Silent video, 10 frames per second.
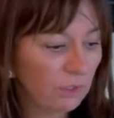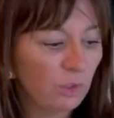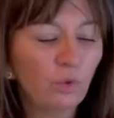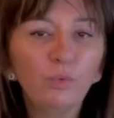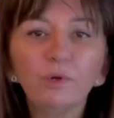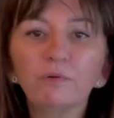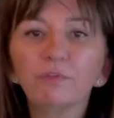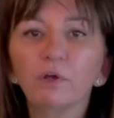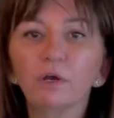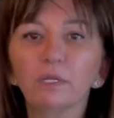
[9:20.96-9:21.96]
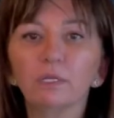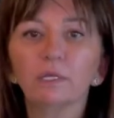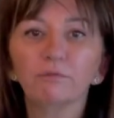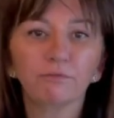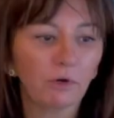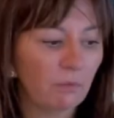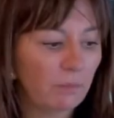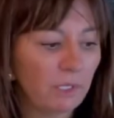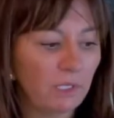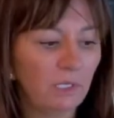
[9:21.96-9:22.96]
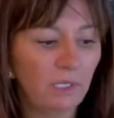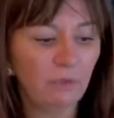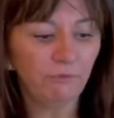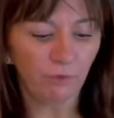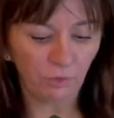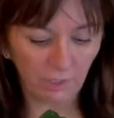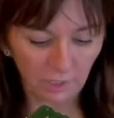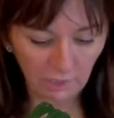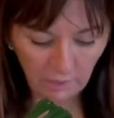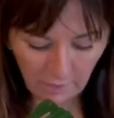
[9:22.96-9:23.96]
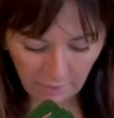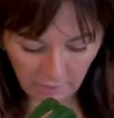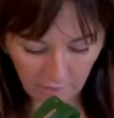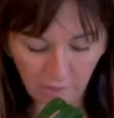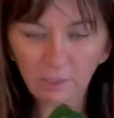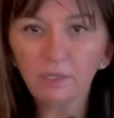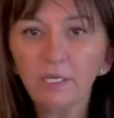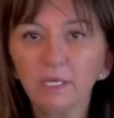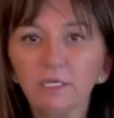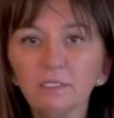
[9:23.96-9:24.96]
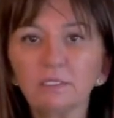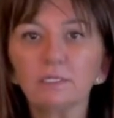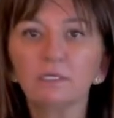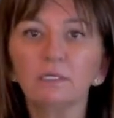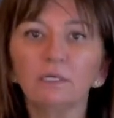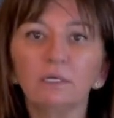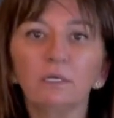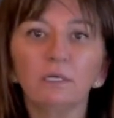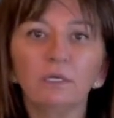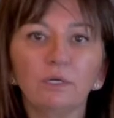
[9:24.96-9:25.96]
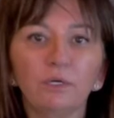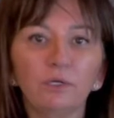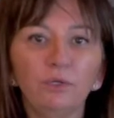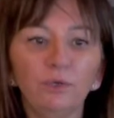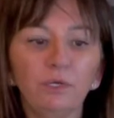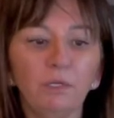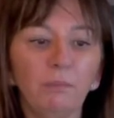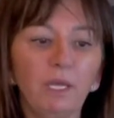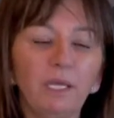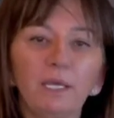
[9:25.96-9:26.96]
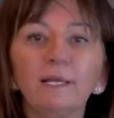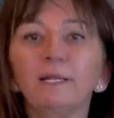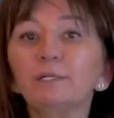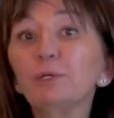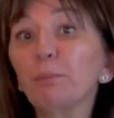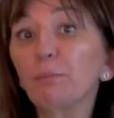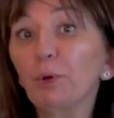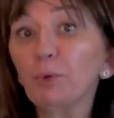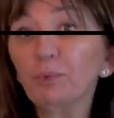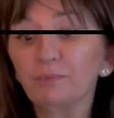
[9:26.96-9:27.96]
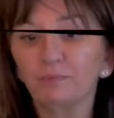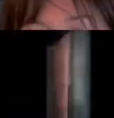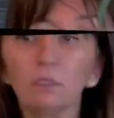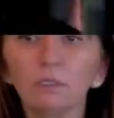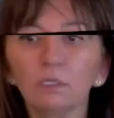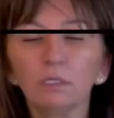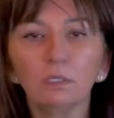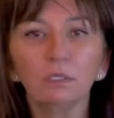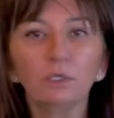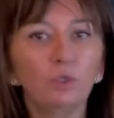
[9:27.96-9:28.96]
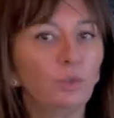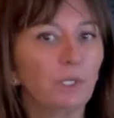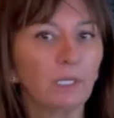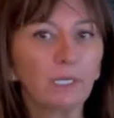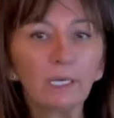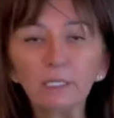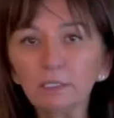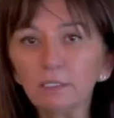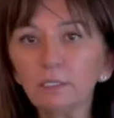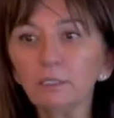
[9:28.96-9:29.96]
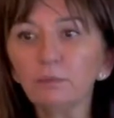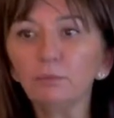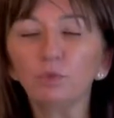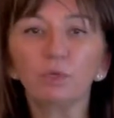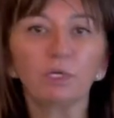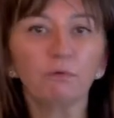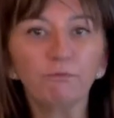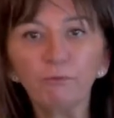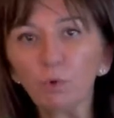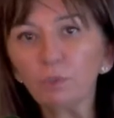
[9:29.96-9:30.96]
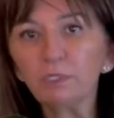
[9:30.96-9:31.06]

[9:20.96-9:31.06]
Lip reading: Who would have thought that from a leaf looking like this, you can make a little bow? You can cut them, you can fold